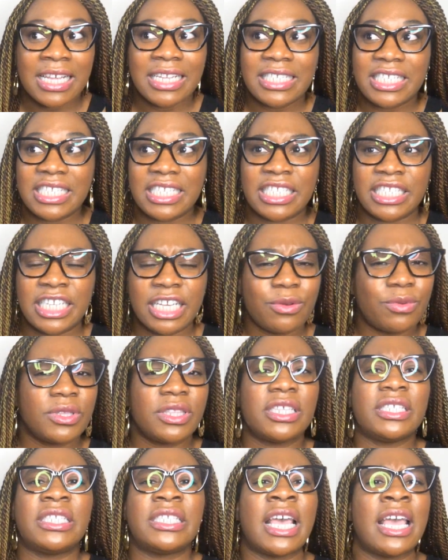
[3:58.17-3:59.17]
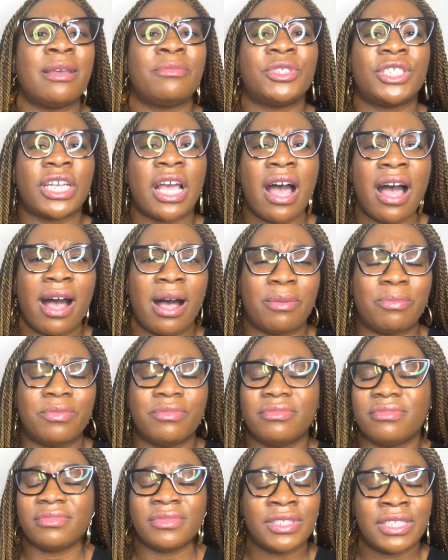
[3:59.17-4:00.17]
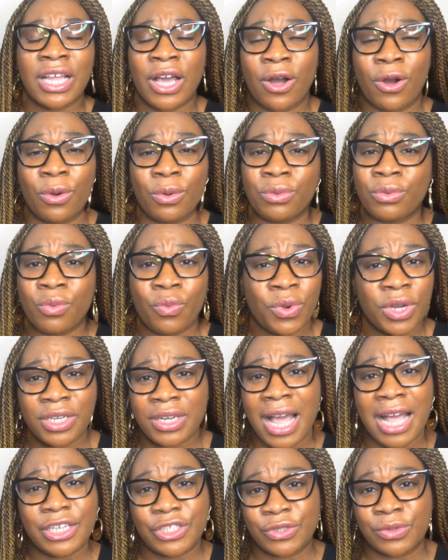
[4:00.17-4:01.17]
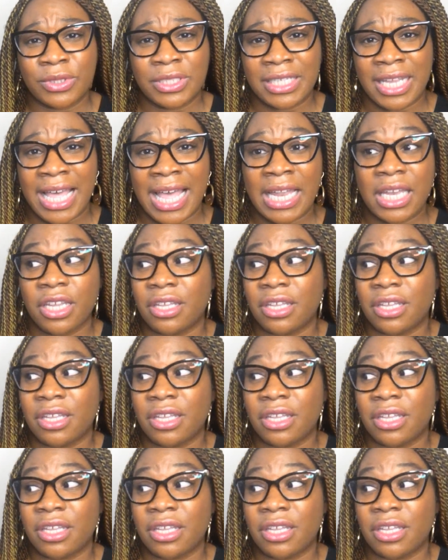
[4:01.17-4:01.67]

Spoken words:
to stick with the same job. No, we're not doing that.